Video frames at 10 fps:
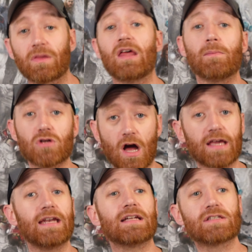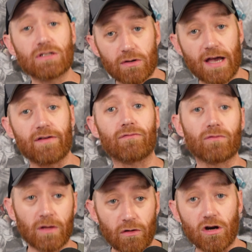And I'm talking and it's still kind of
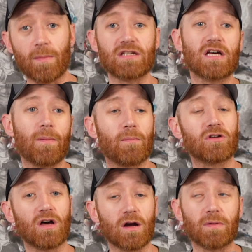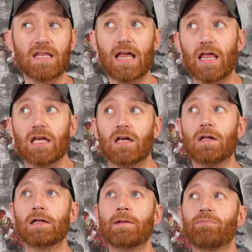lingering on my tongue, tongue but that like
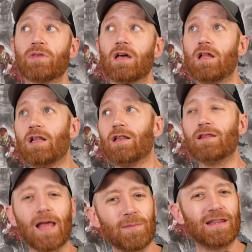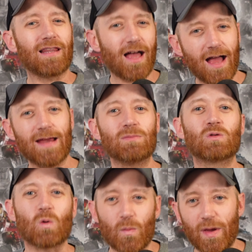lemon lime
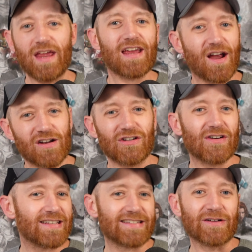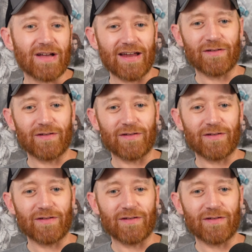sorbet character is still kind